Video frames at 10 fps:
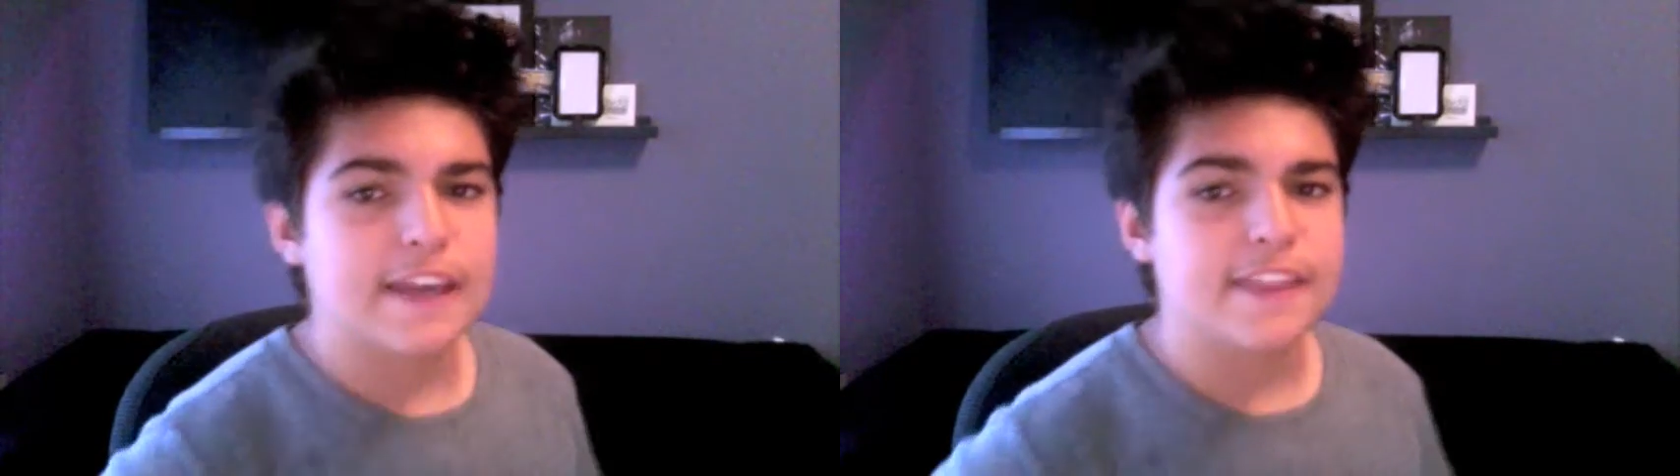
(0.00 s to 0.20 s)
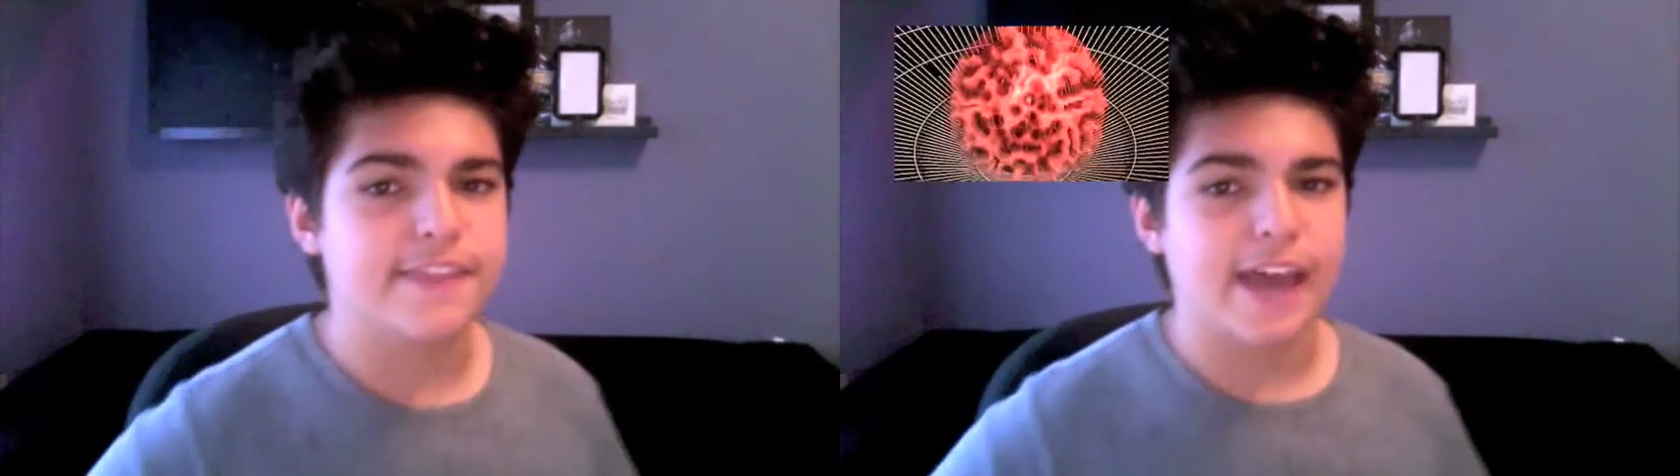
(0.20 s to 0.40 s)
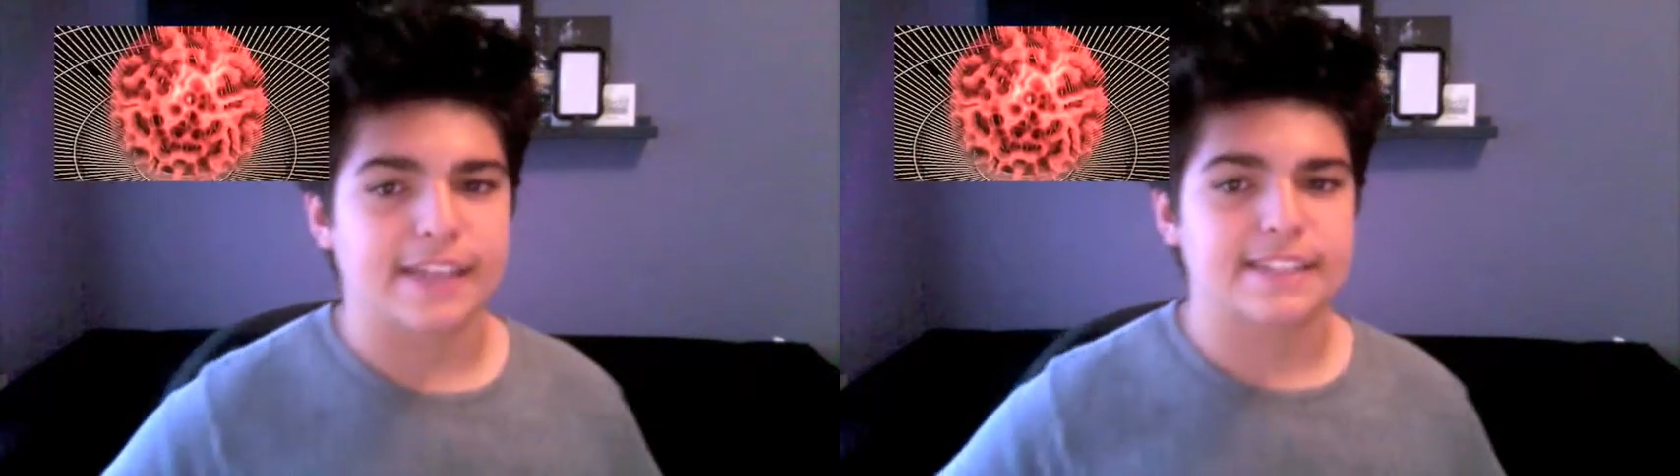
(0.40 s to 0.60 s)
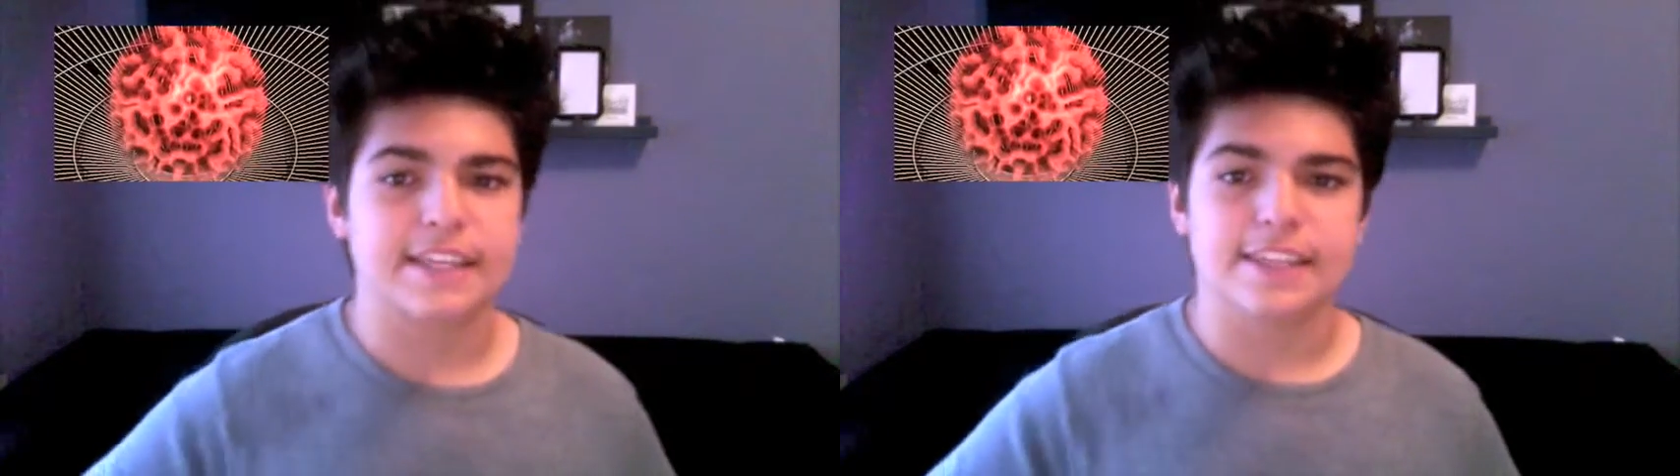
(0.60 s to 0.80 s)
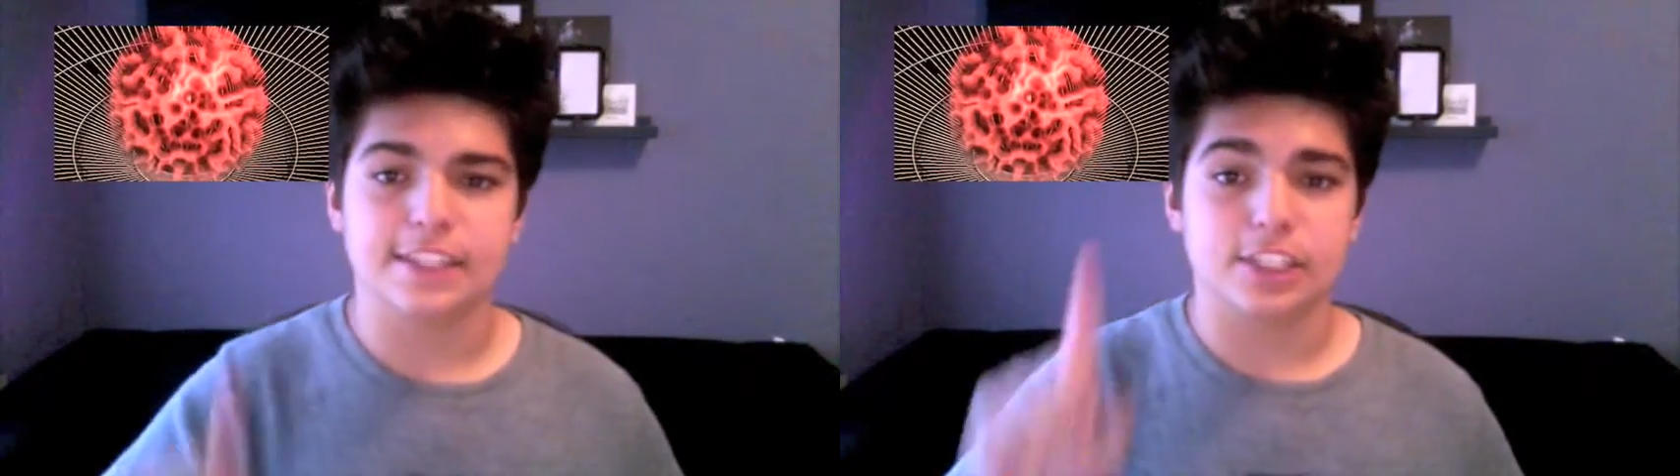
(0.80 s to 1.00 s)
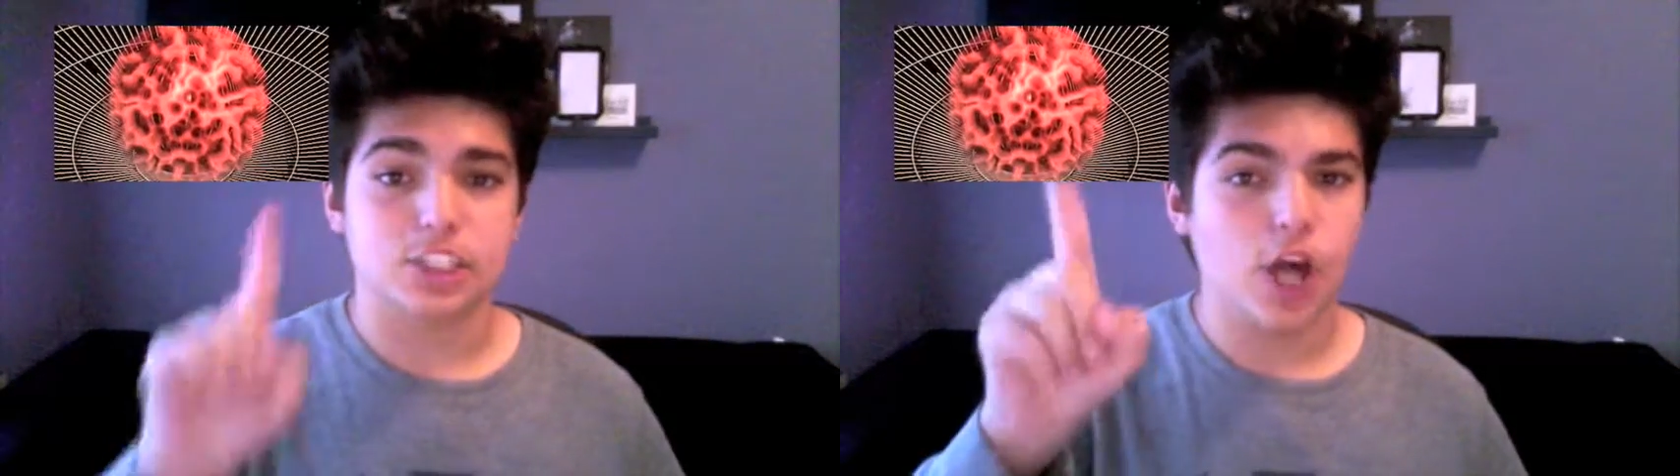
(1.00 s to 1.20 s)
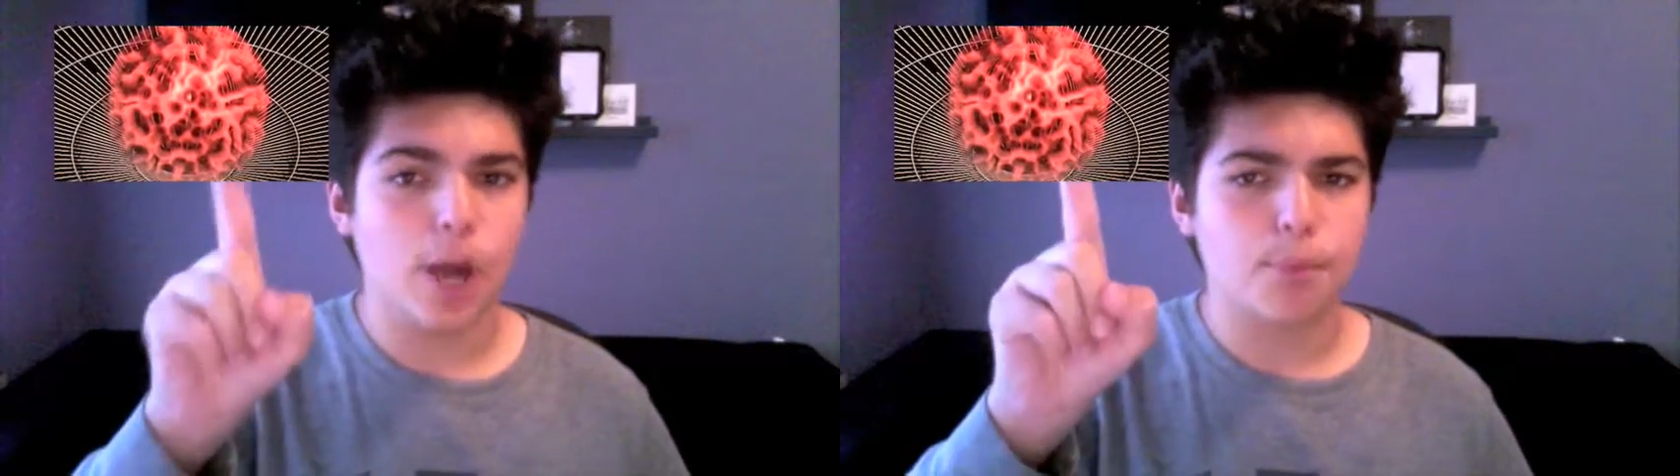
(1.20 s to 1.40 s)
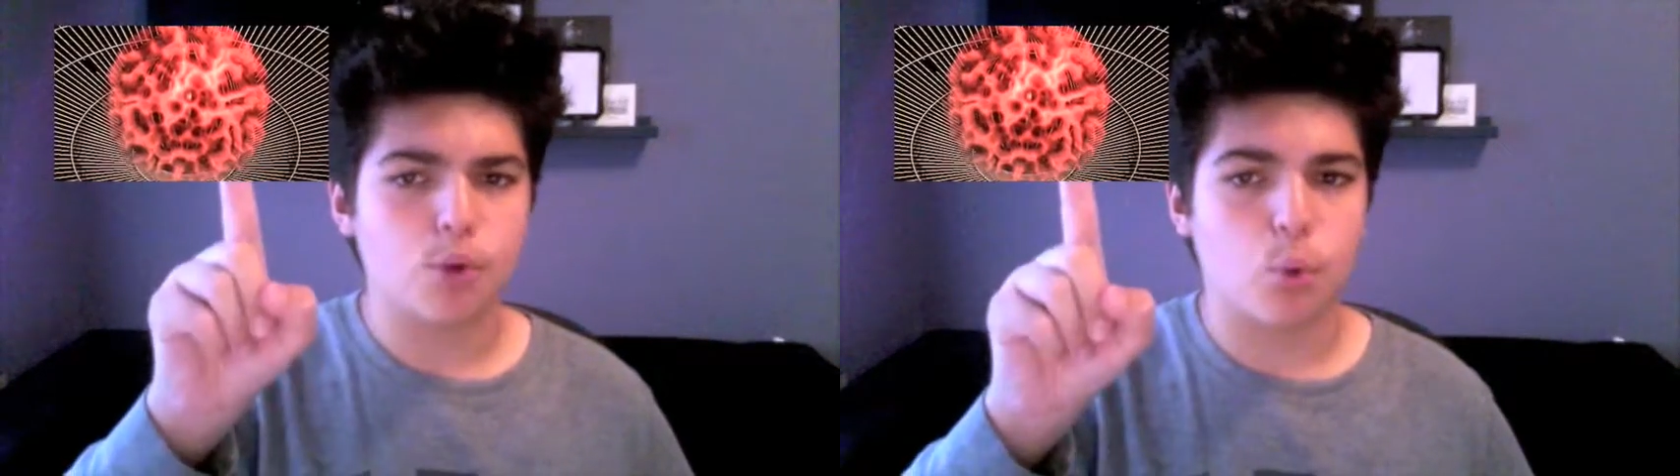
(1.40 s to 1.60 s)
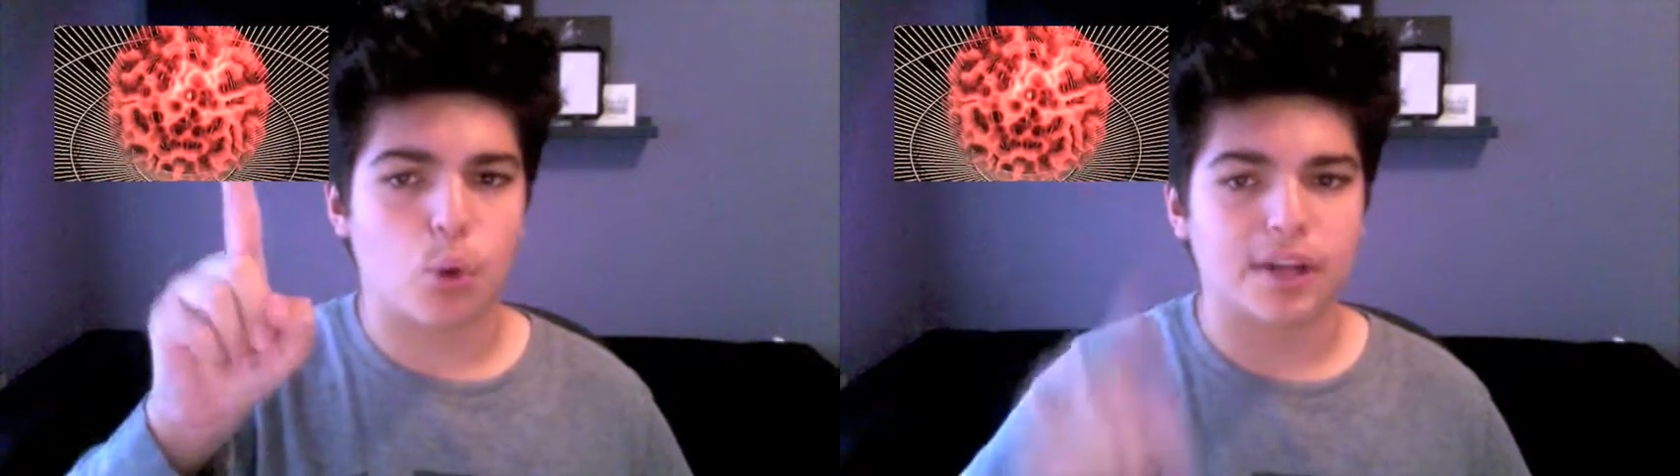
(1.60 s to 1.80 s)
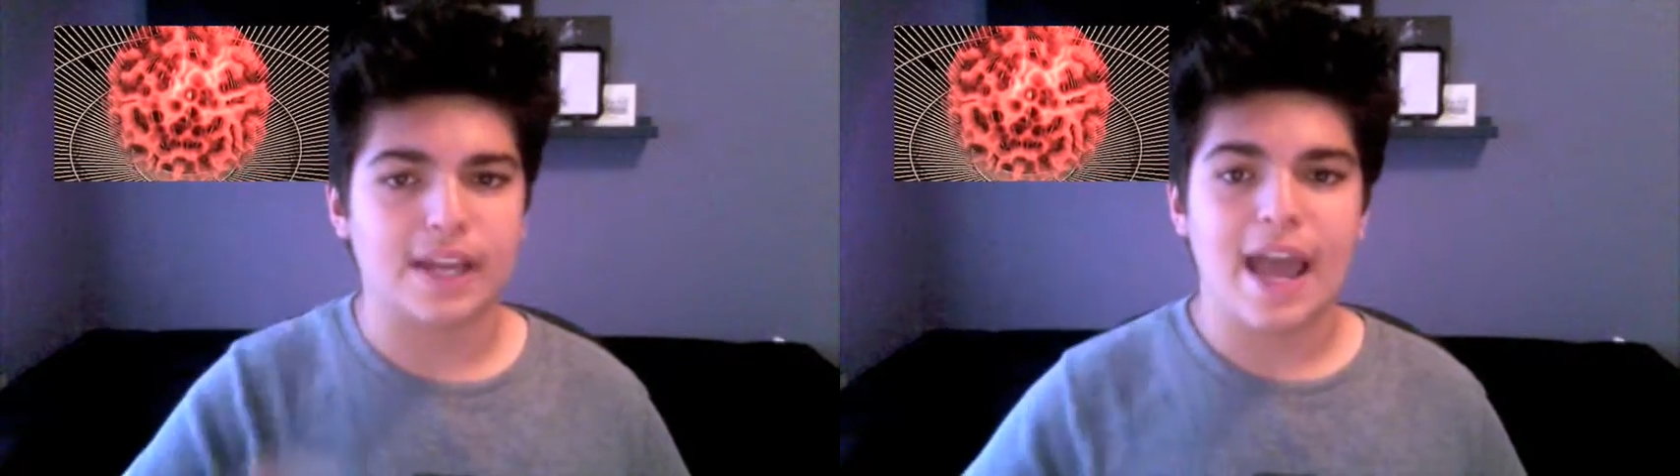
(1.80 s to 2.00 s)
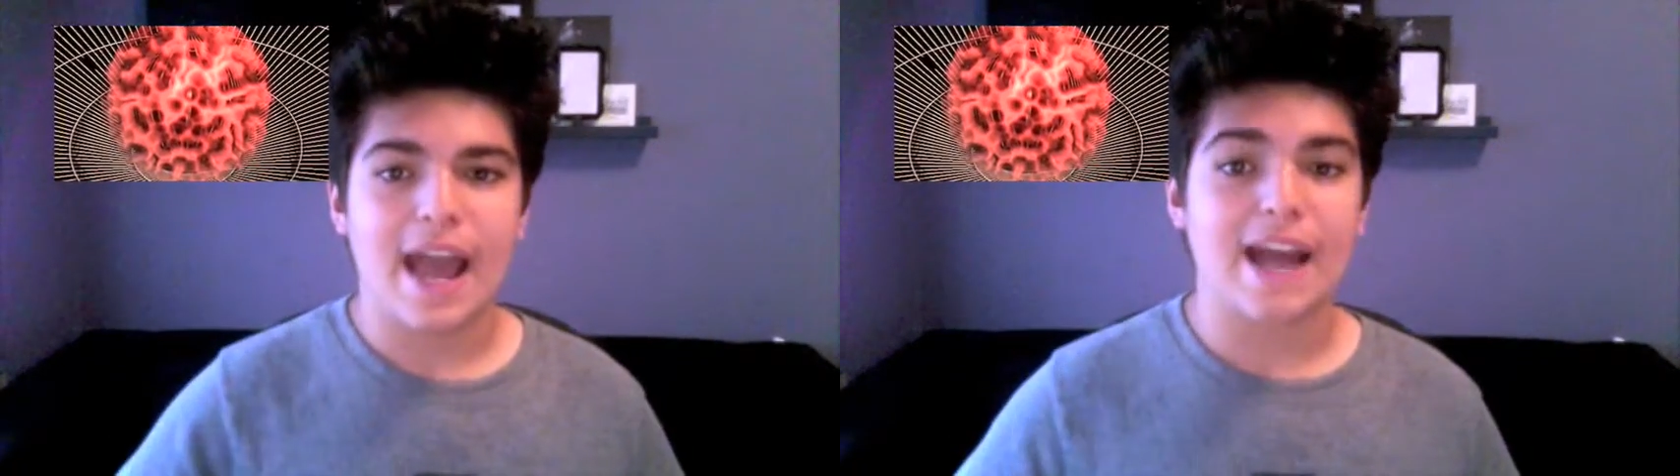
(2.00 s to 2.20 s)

that the top quark